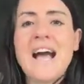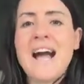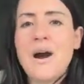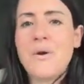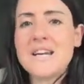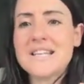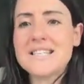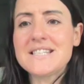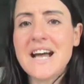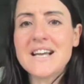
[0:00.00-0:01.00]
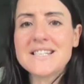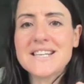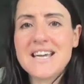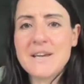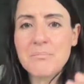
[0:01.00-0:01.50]
out and it starts
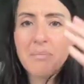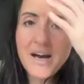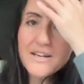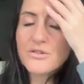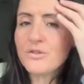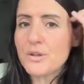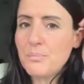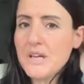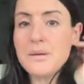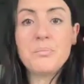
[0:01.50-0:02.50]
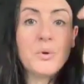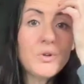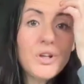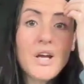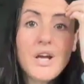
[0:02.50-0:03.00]
to impact other people